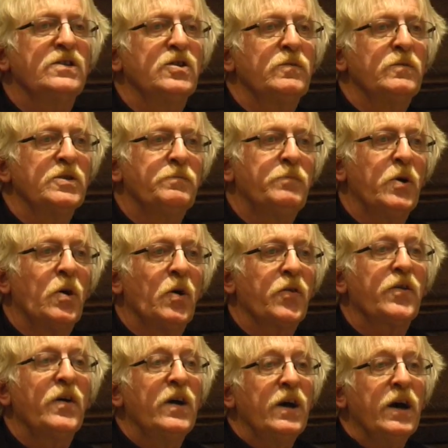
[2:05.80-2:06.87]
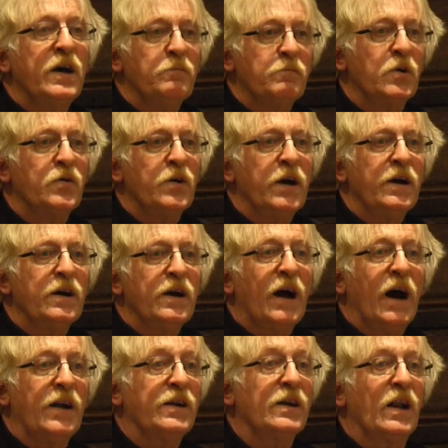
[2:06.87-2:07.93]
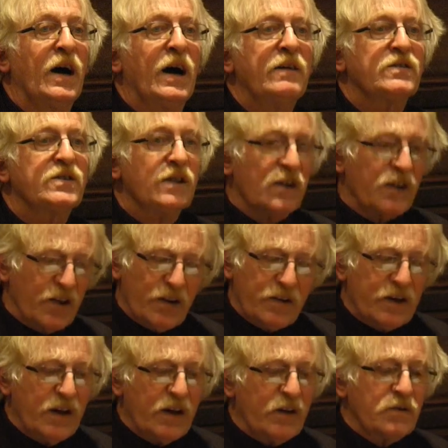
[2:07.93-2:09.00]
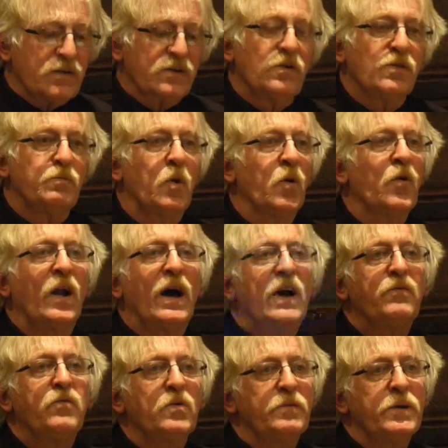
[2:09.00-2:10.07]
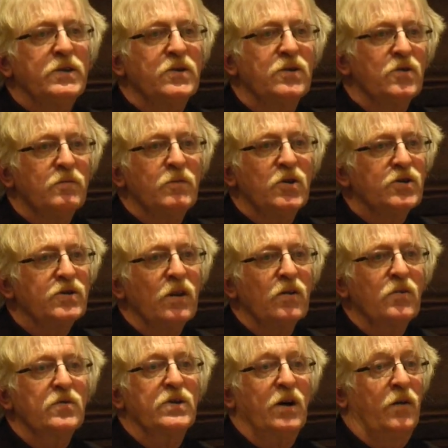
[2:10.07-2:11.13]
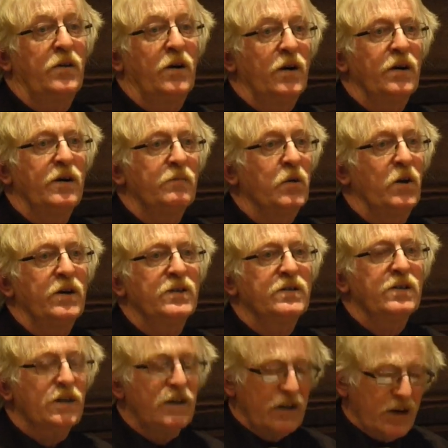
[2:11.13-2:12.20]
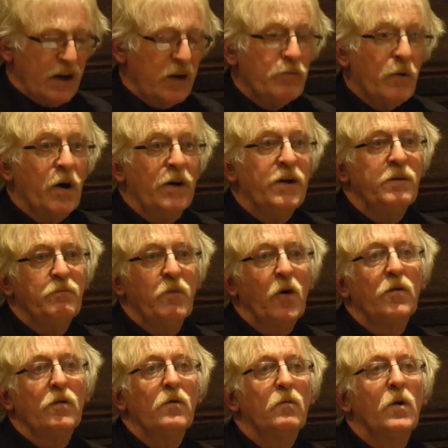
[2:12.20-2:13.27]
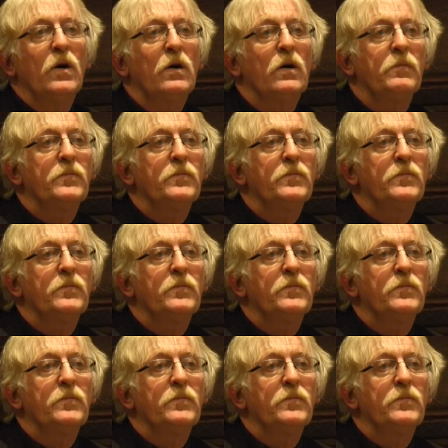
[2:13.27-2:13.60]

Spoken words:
too much both in money and in lives. One life would be too much to lose on what is an immoral war.